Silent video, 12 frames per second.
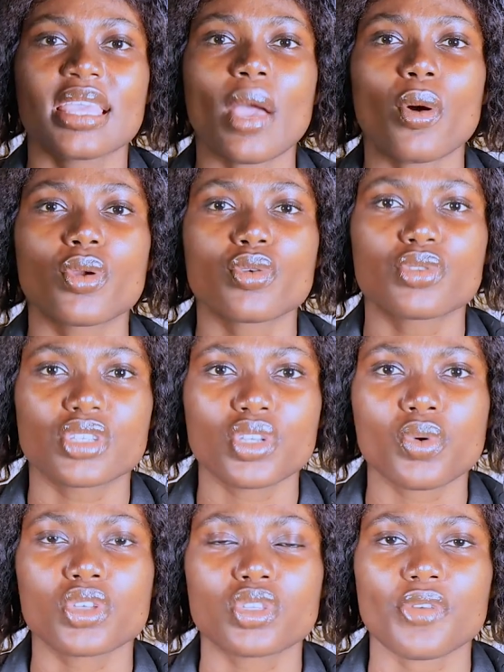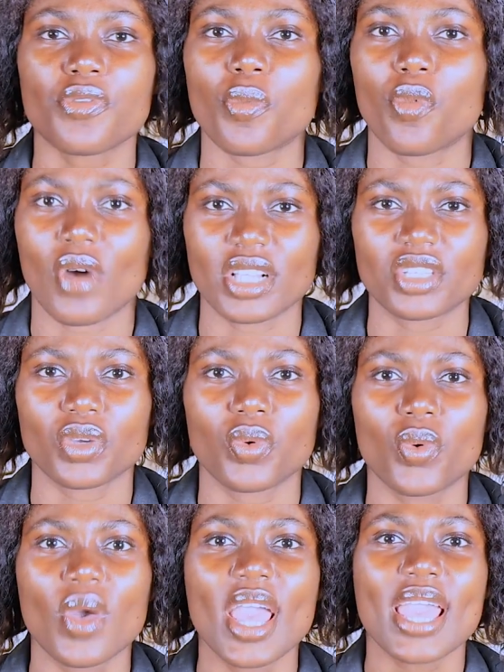Ya will not still was so for
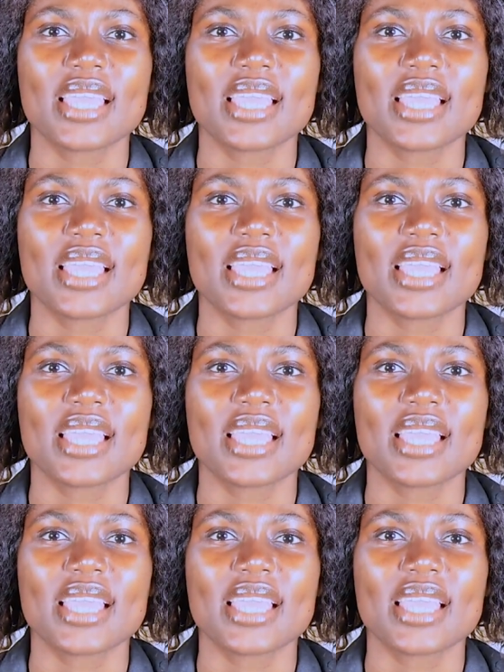watching.